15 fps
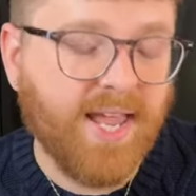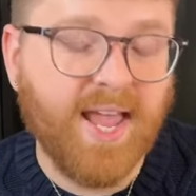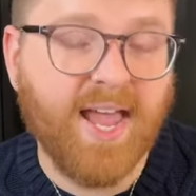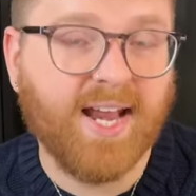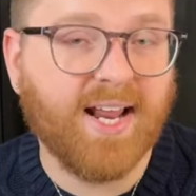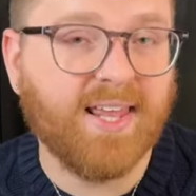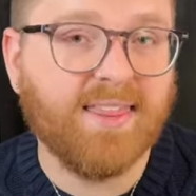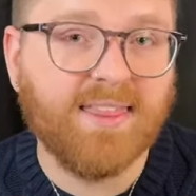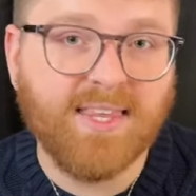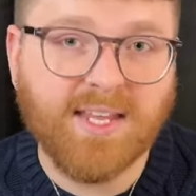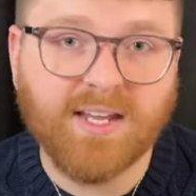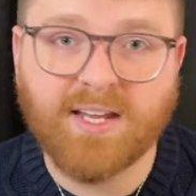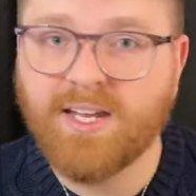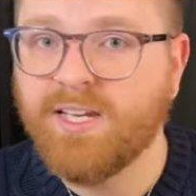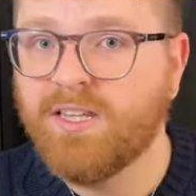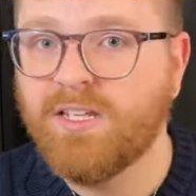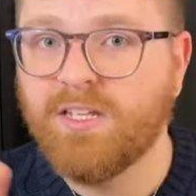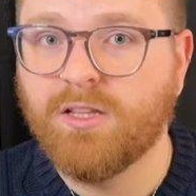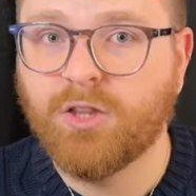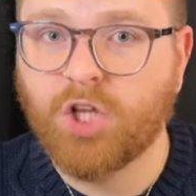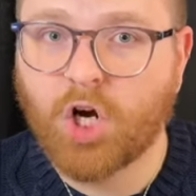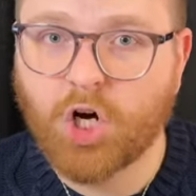and I think in the
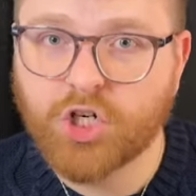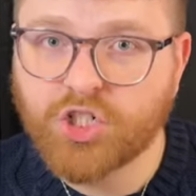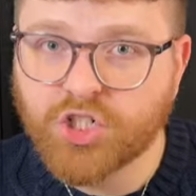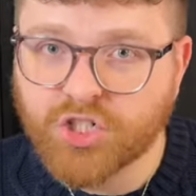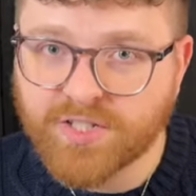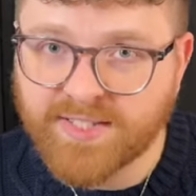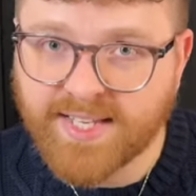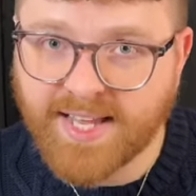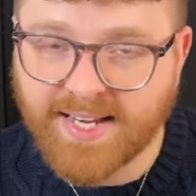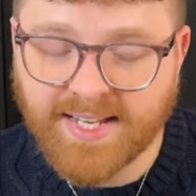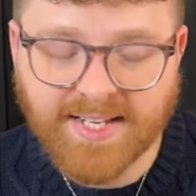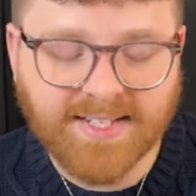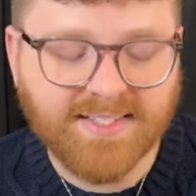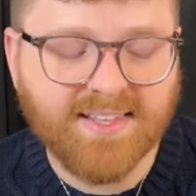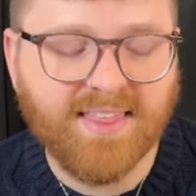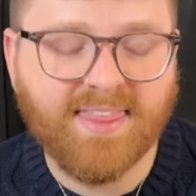larger settings,